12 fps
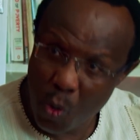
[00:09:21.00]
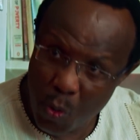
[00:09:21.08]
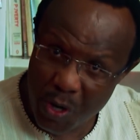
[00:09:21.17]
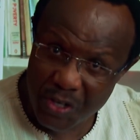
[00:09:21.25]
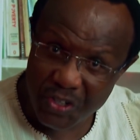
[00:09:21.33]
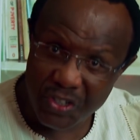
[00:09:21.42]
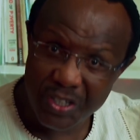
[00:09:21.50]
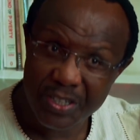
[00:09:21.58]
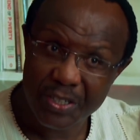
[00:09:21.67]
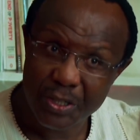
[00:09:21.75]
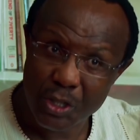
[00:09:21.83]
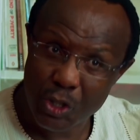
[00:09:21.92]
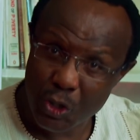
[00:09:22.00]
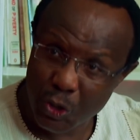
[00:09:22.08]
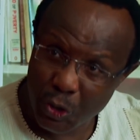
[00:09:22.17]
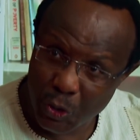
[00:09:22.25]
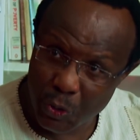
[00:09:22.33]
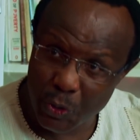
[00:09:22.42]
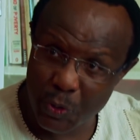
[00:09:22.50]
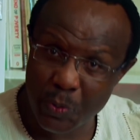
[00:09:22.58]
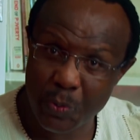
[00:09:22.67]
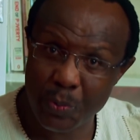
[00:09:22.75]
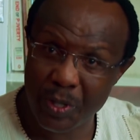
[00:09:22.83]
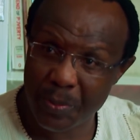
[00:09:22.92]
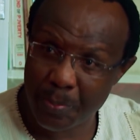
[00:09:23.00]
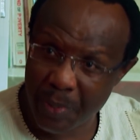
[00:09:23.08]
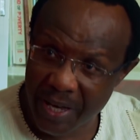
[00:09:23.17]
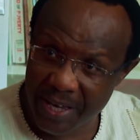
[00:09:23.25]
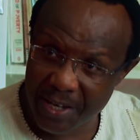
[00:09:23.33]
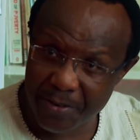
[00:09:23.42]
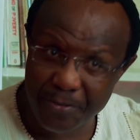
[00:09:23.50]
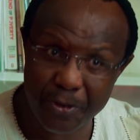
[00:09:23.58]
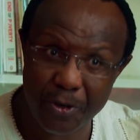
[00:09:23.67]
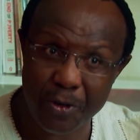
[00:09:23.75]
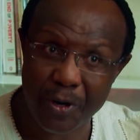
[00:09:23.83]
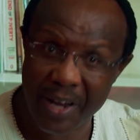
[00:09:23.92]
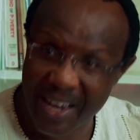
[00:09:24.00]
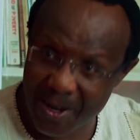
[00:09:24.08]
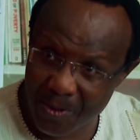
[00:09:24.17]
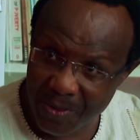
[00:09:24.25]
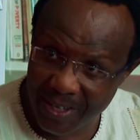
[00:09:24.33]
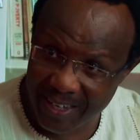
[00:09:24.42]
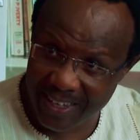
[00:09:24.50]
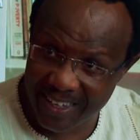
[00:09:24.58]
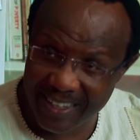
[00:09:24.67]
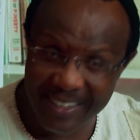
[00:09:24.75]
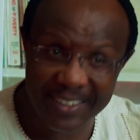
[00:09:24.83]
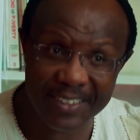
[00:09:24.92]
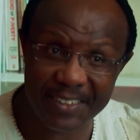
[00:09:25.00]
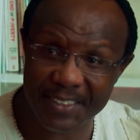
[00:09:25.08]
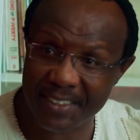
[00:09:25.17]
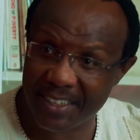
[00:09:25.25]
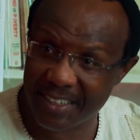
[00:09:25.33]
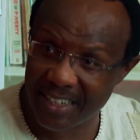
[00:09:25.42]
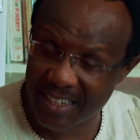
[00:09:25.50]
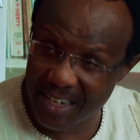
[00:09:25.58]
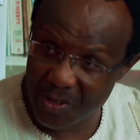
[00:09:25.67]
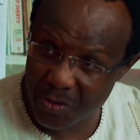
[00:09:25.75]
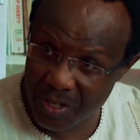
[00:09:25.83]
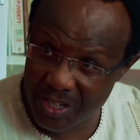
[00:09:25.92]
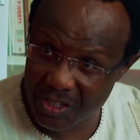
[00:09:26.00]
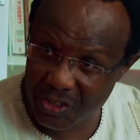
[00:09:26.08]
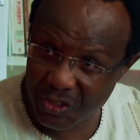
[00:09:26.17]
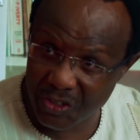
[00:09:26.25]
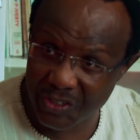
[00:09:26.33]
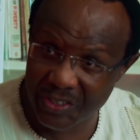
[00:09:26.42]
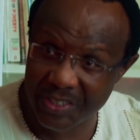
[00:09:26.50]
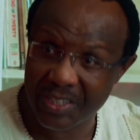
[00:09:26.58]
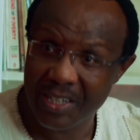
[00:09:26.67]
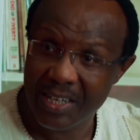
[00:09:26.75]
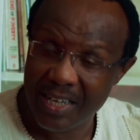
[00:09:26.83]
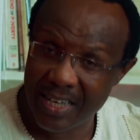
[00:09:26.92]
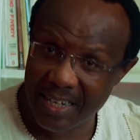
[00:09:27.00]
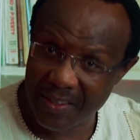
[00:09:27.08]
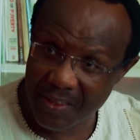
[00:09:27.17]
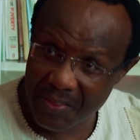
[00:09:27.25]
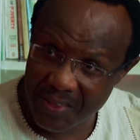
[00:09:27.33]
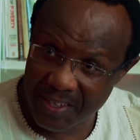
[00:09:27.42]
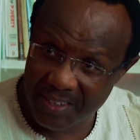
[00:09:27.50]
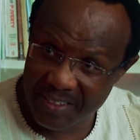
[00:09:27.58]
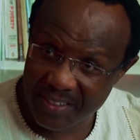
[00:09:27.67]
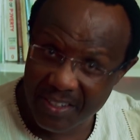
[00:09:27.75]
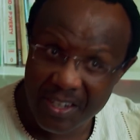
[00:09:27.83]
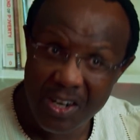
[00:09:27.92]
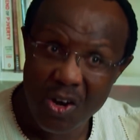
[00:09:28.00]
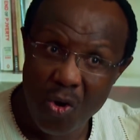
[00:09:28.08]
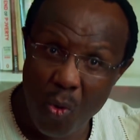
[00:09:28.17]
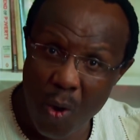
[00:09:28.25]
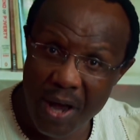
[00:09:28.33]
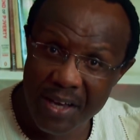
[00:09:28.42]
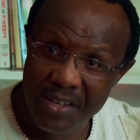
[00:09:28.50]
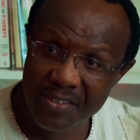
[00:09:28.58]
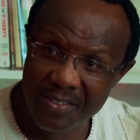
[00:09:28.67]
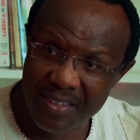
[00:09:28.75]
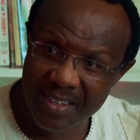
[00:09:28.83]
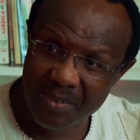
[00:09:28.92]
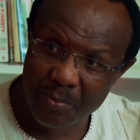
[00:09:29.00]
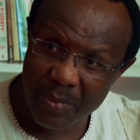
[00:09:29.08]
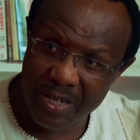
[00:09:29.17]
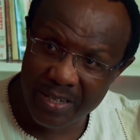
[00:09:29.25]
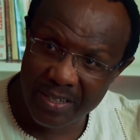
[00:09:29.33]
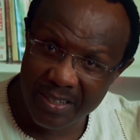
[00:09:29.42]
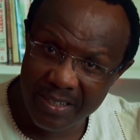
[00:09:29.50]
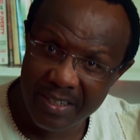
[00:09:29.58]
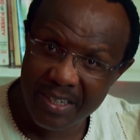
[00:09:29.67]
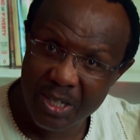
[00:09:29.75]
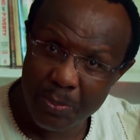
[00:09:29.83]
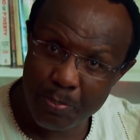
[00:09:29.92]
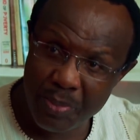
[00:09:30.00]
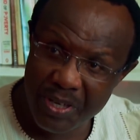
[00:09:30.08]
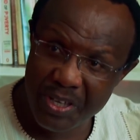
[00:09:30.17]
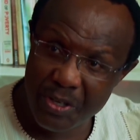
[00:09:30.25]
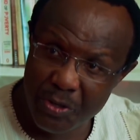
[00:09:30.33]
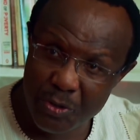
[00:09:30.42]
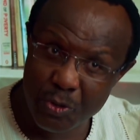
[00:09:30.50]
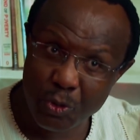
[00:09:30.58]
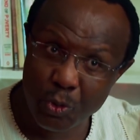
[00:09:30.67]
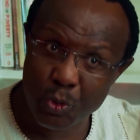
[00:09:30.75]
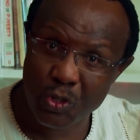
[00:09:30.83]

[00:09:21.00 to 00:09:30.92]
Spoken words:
which should be paying for healthcare and education and other things, why is that money being used to